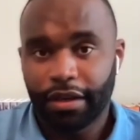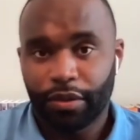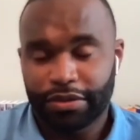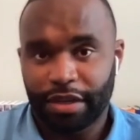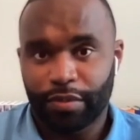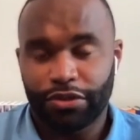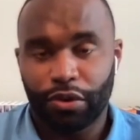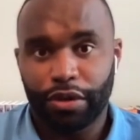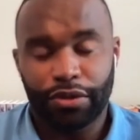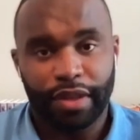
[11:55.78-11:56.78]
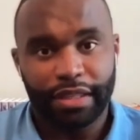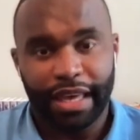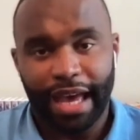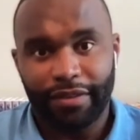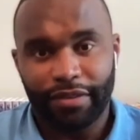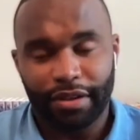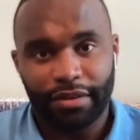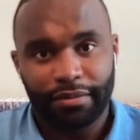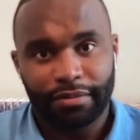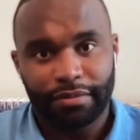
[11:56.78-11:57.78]
what someone's doing. You think they have it
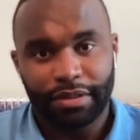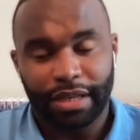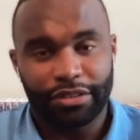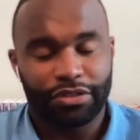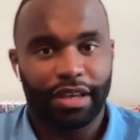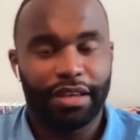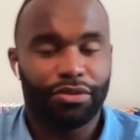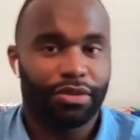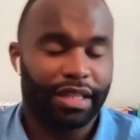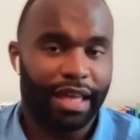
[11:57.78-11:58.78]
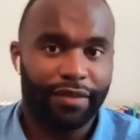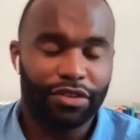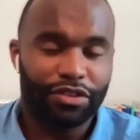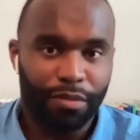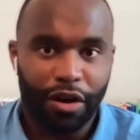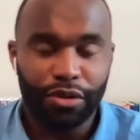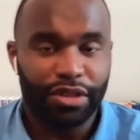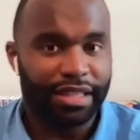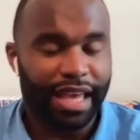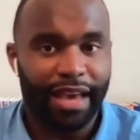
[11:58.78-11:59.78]
yesterday. You think they have it tomorrow. You
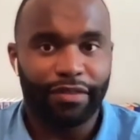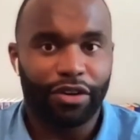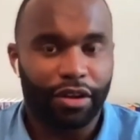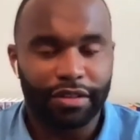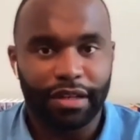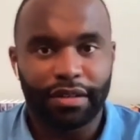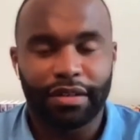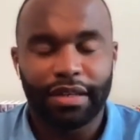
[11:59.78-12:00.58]
think they have it all done